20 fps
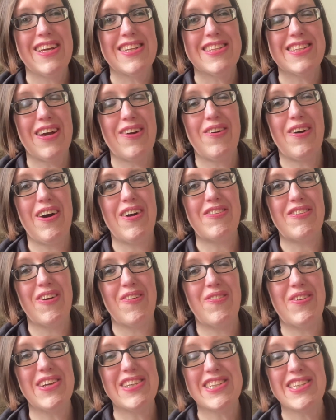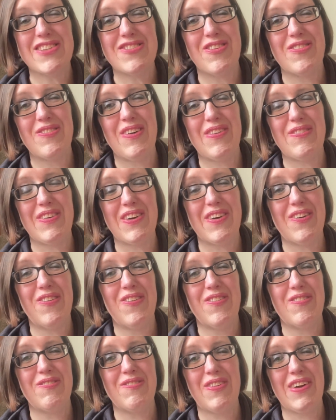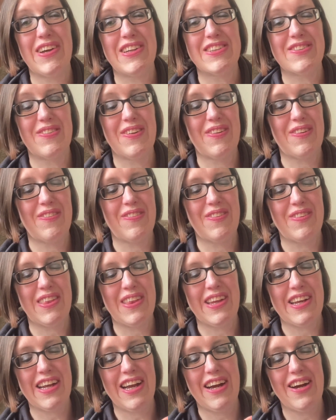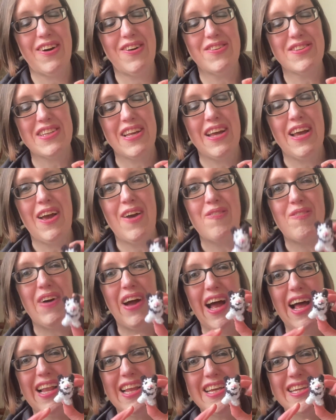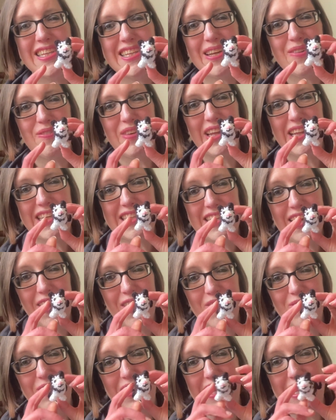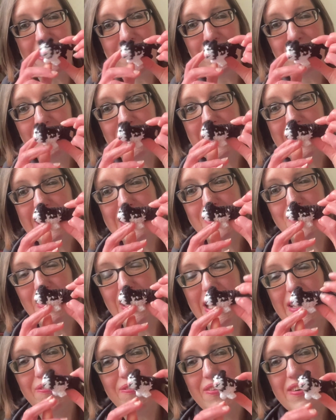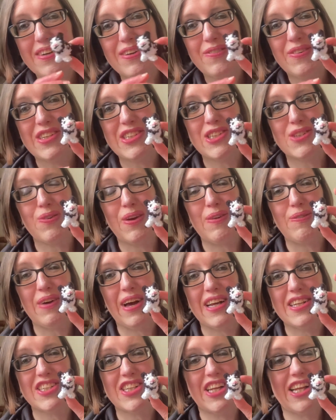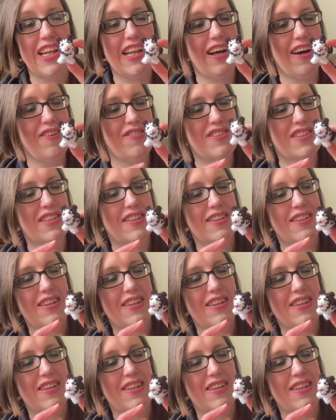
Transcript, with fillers: So I've got presents from my book, oh, both of the, the girls. But Alice sent me this homemade little mini sweep, which Sweep actually loves.